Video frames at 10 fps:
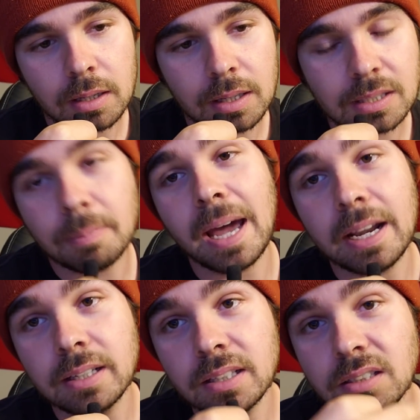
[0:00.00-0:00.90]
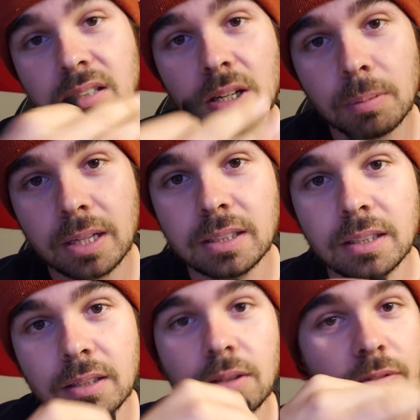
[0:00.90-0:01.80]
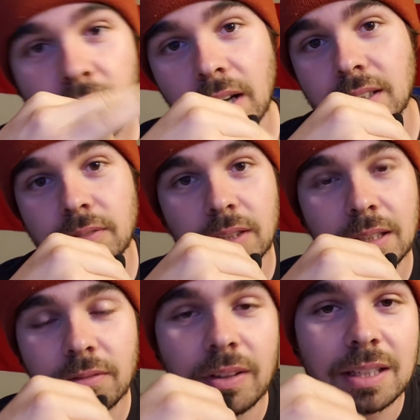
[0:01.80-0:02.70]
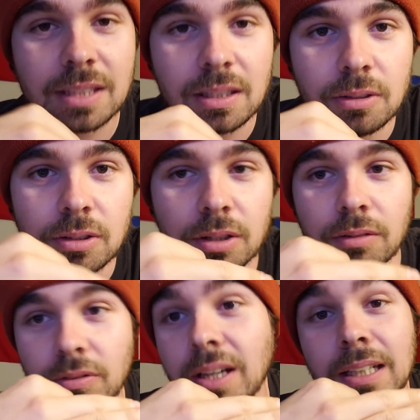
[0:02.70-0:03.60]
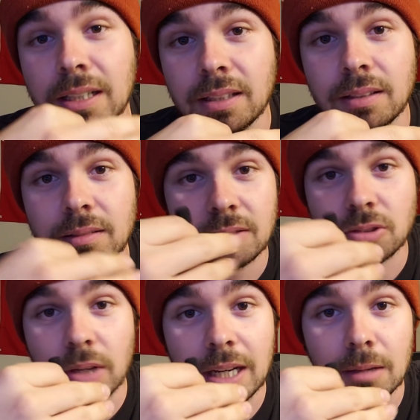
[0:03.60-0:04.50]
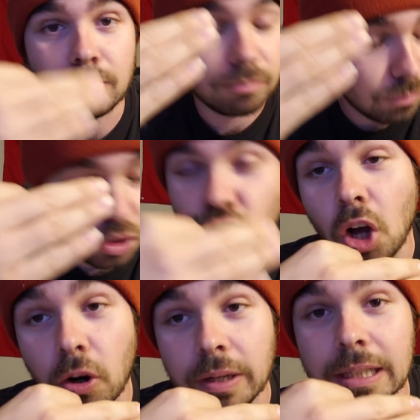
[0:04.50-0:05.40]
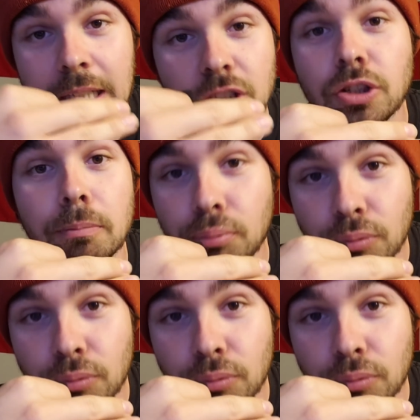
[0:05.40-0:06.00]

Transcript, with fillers: is a bad idea. It's a terrible idea. You're fucked. If you're getting face tattoos, you're a fucking idiot. Straight up. Sorry. Unless you're in